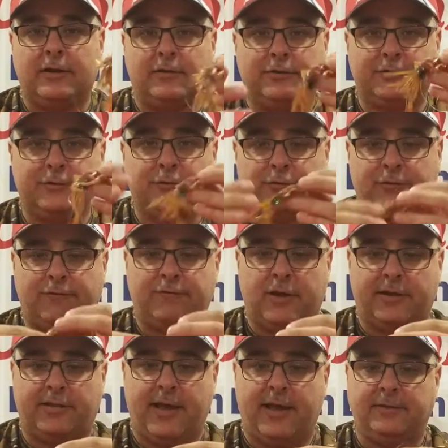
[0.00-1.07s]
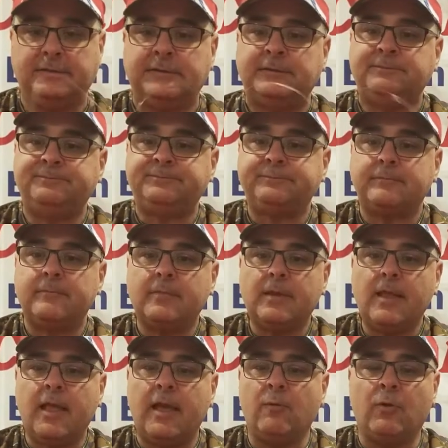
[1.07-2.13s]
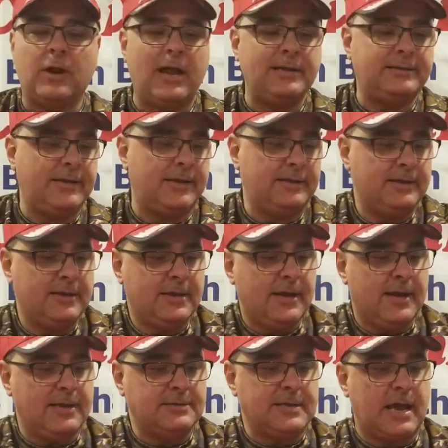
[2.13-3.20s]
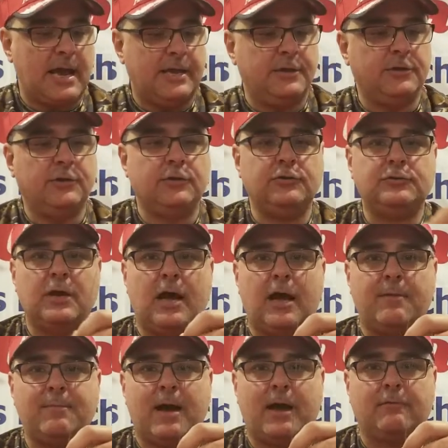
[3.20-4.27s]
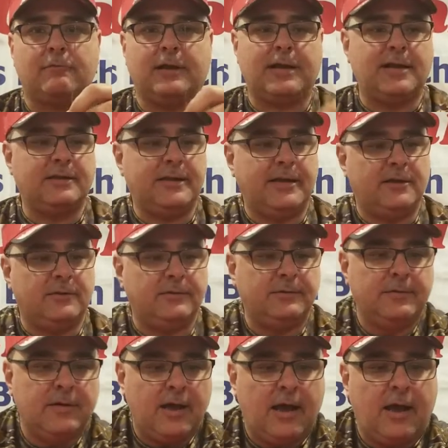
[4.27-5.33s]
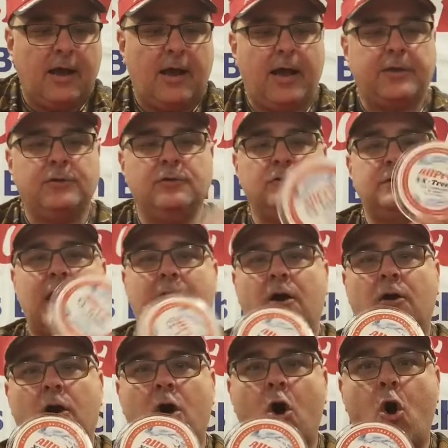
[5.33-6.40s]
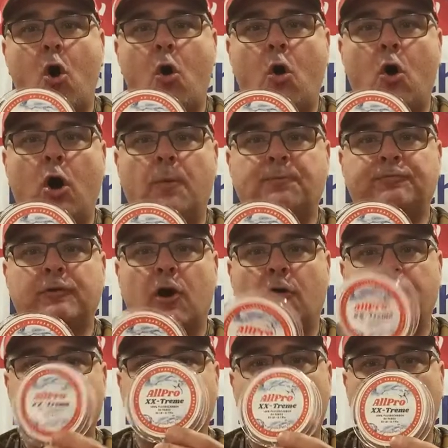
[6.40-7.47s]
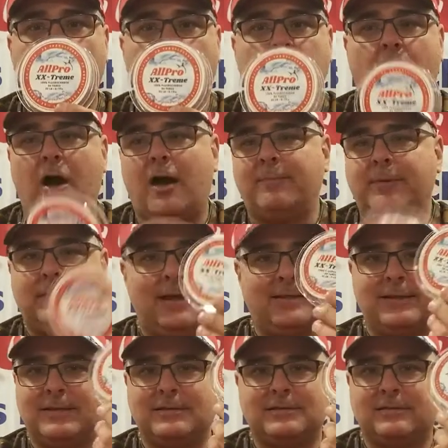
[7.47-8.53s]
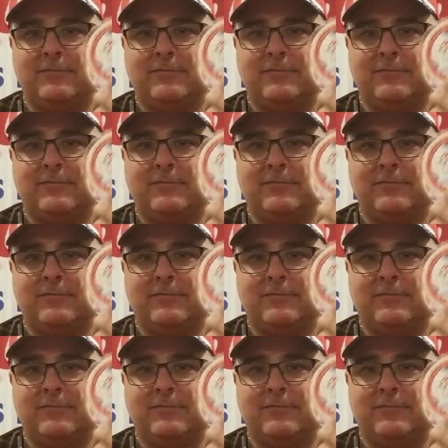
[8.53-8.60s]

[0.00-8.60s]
or two, stuff like that. And what I did is I used my rigging needle. I used our AllPro fluorocarbon. I think this is